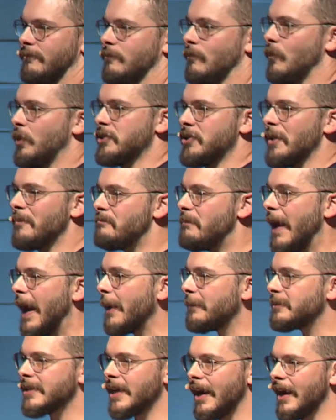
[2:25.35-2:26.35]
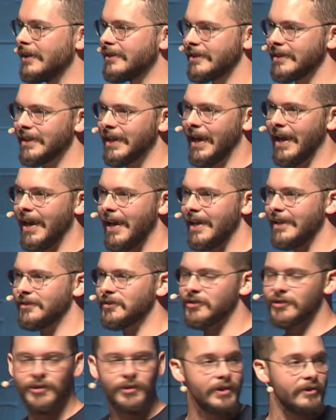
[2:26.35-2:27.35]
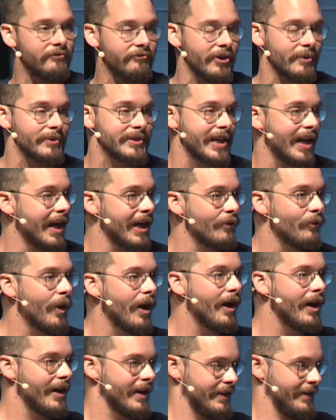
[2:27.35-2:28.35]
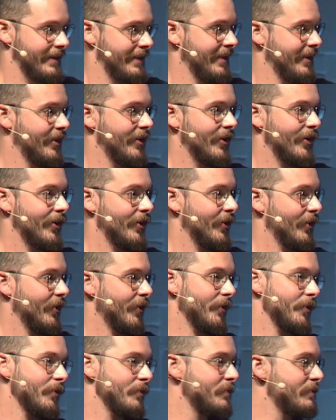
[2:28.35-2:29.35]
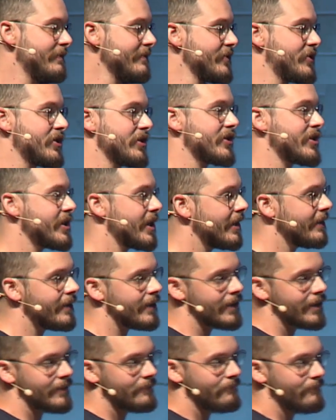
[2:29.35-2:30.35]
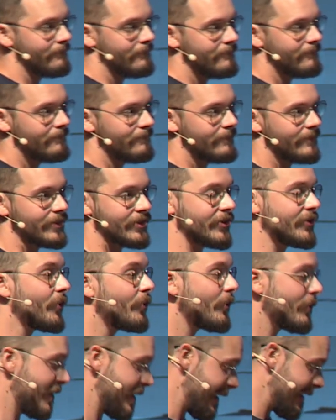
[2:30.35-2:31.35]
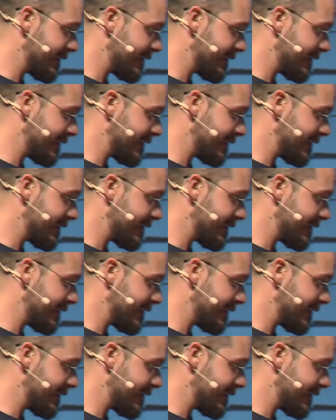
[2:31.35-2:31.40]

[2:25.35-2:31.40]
when you're baptizing a student from Taiwan who just shared their story